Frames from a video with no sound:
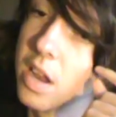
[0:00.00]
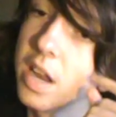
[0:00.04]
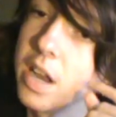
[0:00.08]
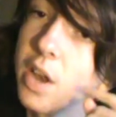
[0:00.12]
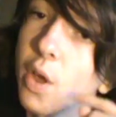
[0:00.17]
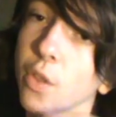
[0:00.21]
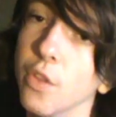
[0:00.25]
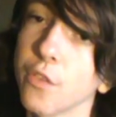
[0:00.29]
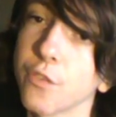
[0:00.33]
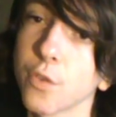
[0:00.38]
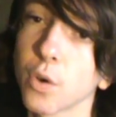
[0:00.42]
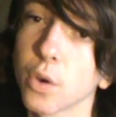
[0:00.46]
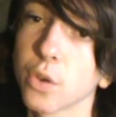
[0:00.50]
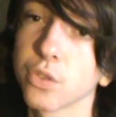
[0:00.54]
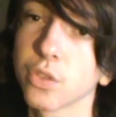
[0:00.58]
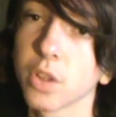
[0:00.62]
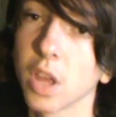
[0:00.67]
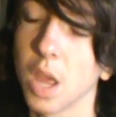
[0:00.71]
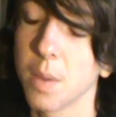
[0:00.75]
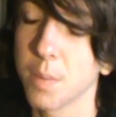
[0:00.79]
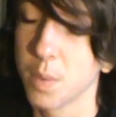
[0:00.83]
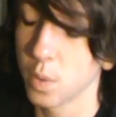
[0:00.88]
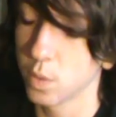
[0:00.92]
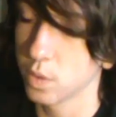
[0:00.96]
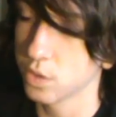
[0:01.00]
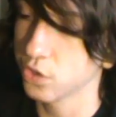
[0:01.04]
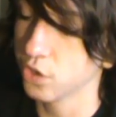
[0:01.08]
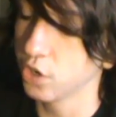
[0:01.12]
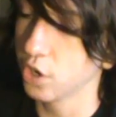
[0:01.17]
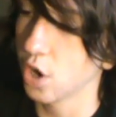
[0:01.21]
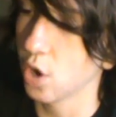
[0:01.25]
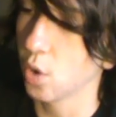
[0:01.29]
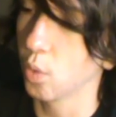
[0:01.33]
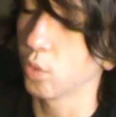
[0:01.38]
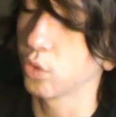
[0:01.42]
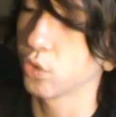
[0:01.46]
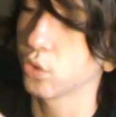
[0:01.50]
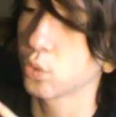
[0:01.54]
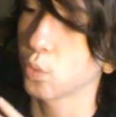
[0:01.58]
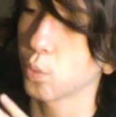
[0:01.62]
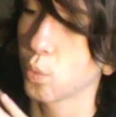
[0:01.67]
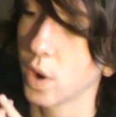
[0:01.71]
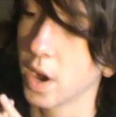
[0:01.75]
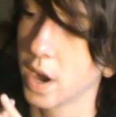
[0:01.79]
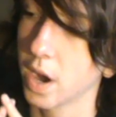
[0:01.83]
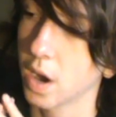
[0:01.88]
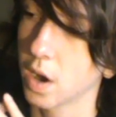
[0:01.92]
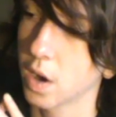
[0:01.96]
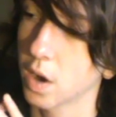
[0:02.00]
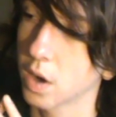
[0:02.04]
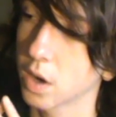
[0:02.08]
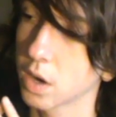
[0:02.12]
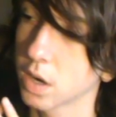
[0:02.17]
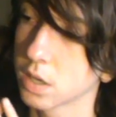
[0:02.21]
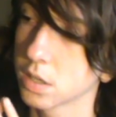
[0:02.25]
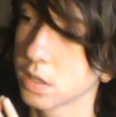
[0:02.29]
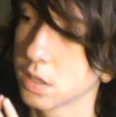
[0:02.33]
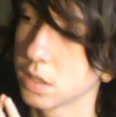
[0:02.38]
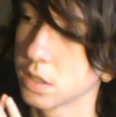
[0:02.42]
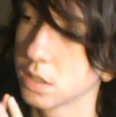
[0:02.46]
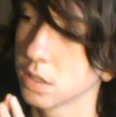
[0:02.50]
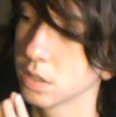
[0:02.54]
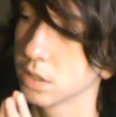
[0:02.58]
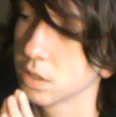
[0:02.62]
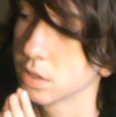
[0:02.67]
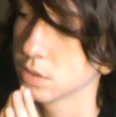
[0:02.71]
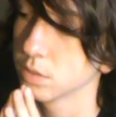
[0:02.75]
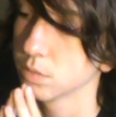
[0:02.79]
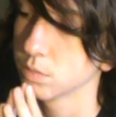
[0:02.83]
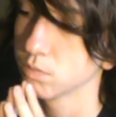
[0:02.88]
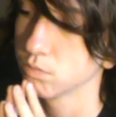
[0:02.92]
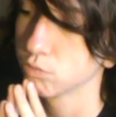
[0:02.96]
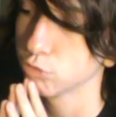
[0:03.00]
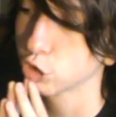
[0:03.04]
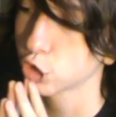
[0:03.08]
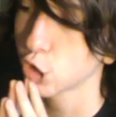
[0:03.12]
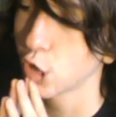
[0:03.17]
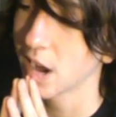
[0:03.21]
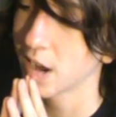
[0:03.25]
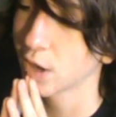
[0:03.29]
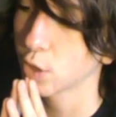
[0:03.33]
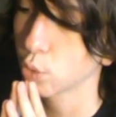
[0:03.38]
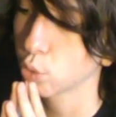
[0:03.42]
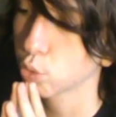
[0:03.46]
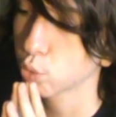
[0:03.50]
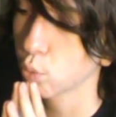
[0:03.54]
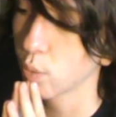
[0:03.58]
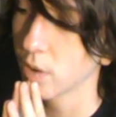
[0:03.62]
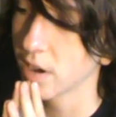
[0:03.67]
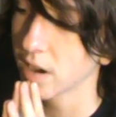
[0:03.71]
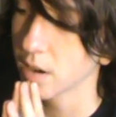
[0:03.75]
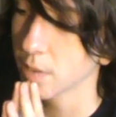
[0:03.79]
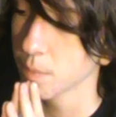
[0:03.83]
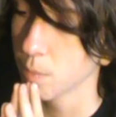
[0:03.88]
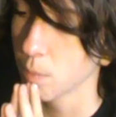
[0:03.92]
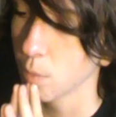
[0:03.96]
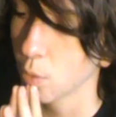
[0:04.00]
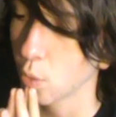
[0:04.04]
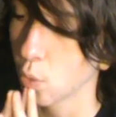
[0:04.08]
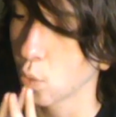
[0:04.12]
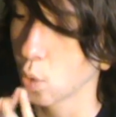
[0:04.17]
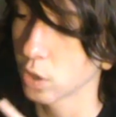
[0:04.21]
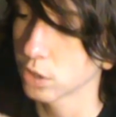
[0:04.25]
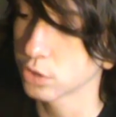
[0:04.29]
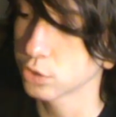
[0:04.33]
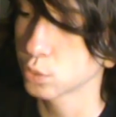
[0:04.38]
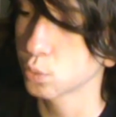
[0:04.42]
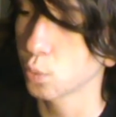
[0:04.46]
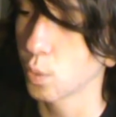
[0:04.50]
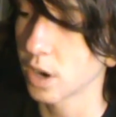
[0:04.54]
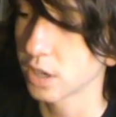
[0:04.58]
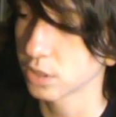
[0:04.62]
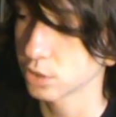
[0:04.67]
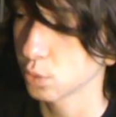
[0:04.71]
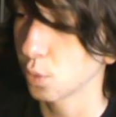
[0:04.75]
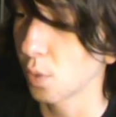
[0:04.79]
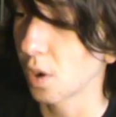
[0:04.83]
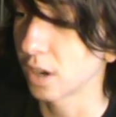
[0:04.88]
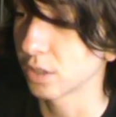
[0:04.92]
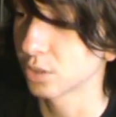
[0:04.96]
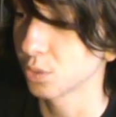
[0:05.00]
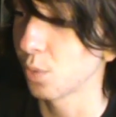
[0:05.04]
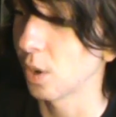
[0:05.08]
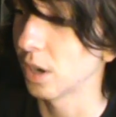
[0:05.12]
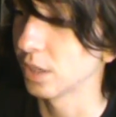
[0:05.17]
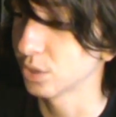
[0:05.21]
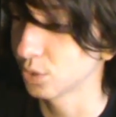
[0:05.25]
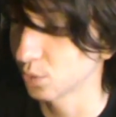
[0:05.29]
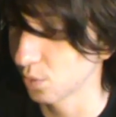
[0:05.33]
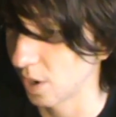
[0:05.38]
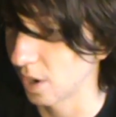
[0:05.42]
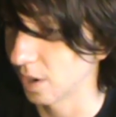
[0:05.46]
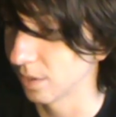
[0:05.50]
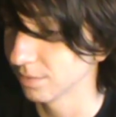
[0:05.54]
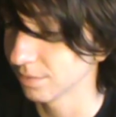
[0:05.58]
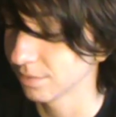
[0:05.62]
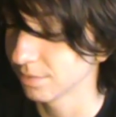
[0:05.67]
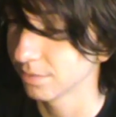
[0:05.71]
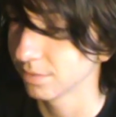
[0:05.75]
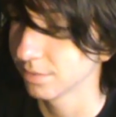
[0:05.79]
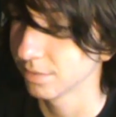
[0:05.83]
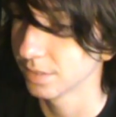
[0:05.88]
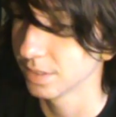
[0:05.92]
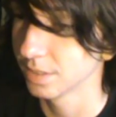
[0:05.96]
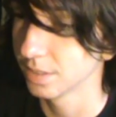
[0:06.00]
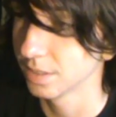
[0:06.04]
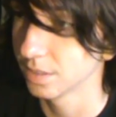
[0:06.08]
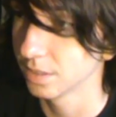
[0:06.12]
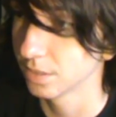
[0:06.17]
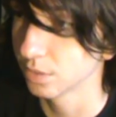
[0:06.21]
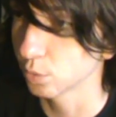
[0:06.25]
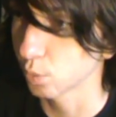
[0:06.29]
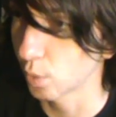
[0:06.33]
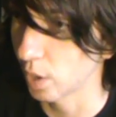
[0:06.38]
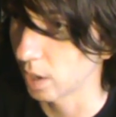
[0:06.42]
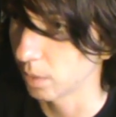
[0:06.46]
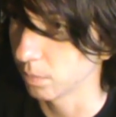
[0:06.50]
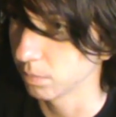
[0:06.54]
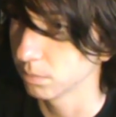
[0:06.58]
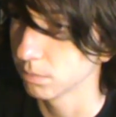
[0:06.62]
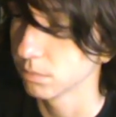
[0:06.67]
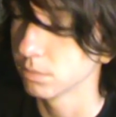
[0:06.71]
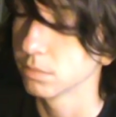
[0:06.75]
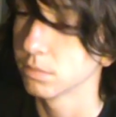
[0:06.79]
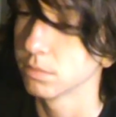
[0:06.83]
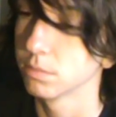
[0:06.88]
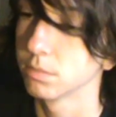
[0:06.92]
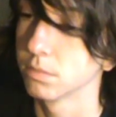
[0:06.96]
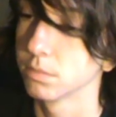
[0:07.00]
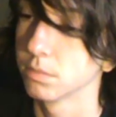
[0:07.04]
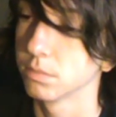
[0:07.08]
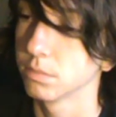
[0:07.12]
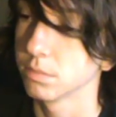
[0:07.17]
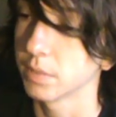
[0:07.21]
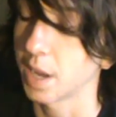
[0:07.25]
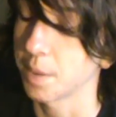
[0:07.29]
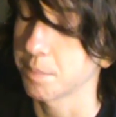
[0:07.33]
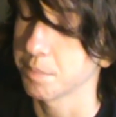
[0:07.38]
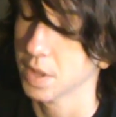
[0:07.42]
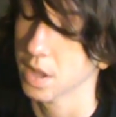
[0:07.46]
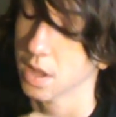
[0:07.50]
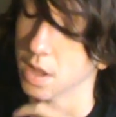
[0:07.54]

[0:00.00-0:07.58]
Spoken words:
Now in the first game it was, square, triangle, square, or square, square, square, square. Square. Yeah.